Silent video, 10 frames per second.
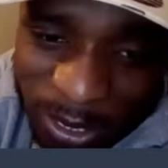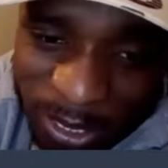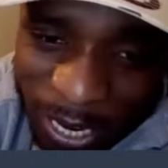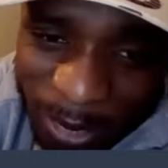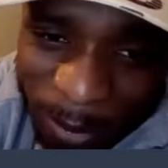
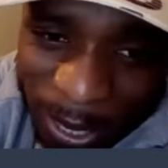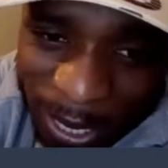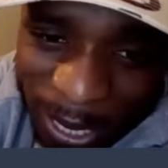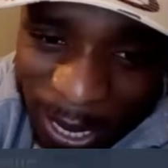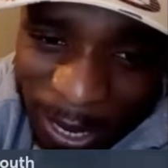Shout out my
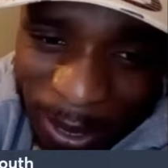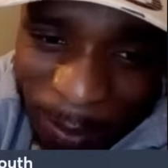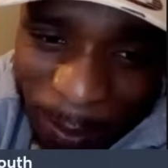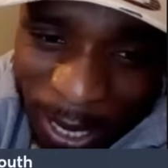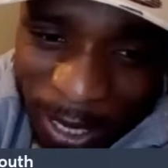guy
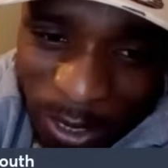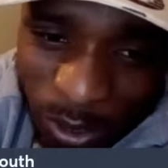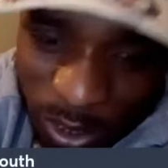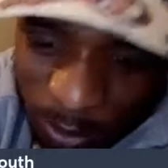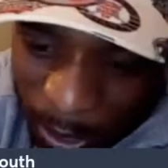
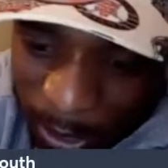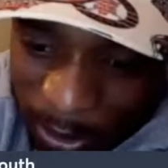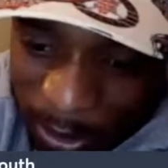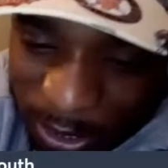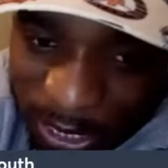Macadocious Mac
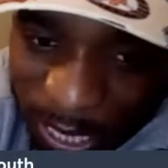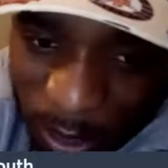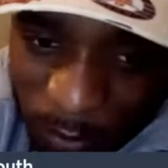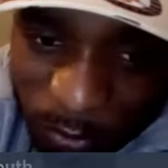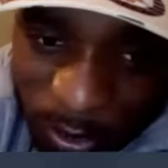of the South.